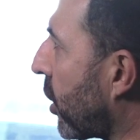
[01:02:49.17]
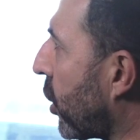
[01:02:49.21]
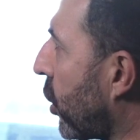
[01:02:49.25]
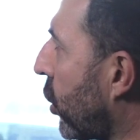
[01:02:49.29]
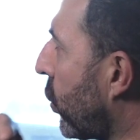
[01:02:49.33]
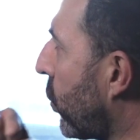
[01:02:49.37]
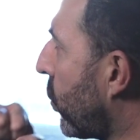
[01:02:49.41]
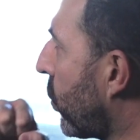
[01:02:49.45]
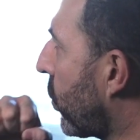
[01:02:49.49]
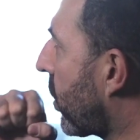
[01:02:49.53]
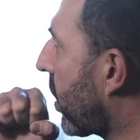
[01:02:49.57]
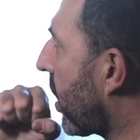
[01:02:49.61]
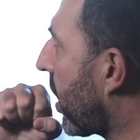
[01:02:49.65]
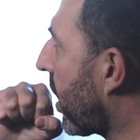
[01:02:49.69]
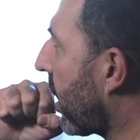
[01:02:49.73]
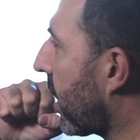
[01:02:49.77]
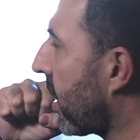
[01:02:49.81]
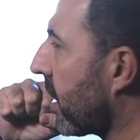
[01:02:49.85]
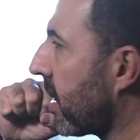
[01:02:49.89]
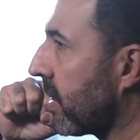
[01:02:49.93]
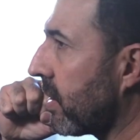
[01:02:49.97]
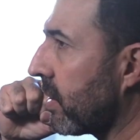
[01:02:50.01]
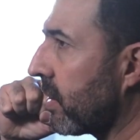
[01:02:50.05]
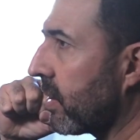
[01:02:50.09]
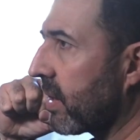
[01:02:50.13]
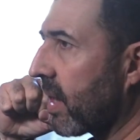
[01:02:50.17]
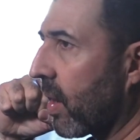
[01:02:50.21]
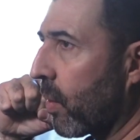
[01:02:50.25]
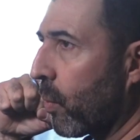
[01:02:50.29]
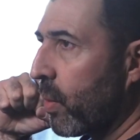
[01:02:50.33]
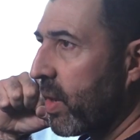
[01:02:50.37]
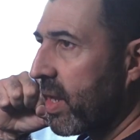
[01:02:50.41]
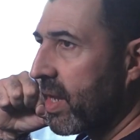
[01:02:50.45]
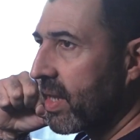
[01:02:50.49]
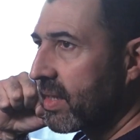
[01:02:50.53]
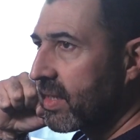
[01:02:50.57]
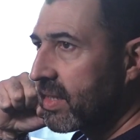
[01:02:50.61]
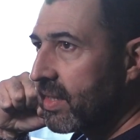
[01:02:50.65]
we
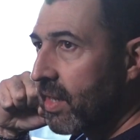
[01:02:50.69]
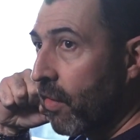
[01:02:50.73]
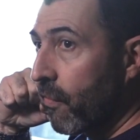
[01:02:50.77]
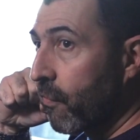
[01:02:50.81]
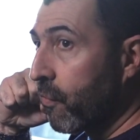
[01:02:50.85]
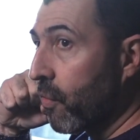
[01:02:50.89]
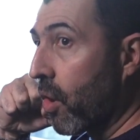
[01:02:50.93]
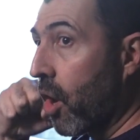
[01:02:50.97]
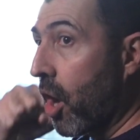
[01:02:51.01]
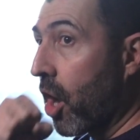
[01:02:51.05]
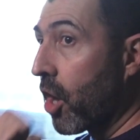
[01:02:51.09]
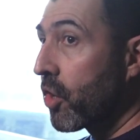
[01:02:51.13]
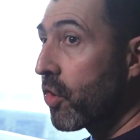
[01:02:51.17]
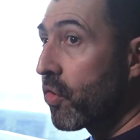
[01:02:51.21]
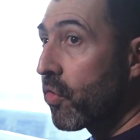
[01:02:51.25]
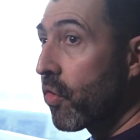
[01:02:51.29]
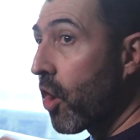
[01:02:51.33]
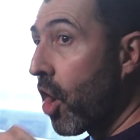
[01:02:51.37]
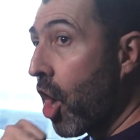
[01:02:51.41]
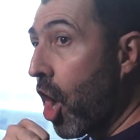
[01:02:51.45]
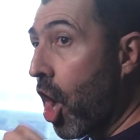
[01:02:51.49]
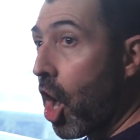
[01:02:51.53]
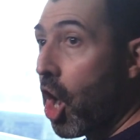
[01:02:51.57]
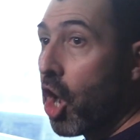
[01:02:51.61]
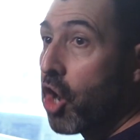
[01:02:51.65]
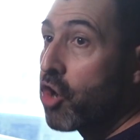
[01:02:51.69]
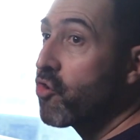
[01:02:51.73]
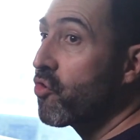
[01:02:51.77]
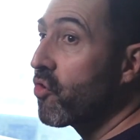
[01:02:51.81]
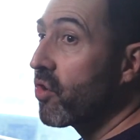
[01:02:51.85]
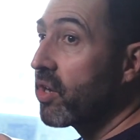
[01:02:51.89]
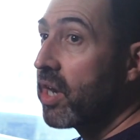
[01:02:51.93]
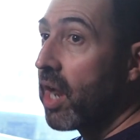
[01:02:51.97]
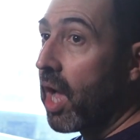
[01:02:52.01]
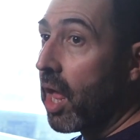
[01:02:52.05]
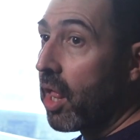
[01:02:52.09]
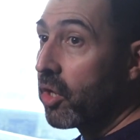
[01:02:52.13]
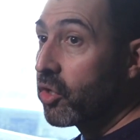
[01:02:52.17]
can sell for under
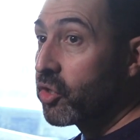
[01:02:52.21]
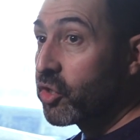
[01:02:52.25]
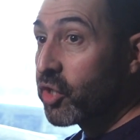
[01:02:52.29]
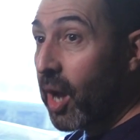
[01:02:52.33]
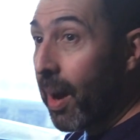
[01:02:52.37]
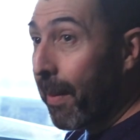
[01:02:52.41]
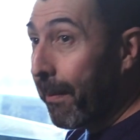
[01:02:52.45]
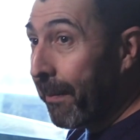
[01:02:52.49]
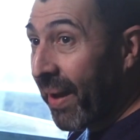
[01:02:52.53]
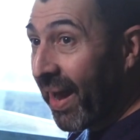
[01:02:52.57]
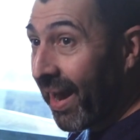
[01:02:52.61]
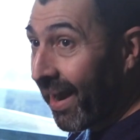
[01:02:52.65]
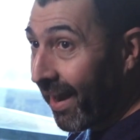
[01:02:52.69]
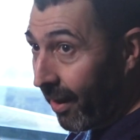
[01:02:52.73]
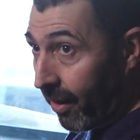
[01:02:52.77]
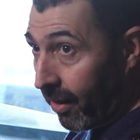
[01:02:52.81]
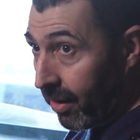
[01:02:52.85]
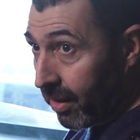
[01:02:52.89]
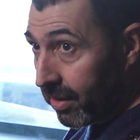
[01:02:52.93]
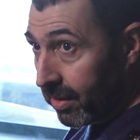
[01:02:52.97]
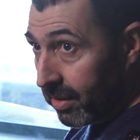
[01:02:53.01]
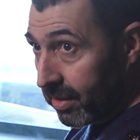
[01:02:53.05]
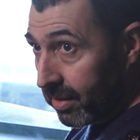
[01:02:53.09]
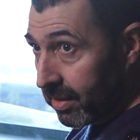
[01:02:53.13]
$100 a pair.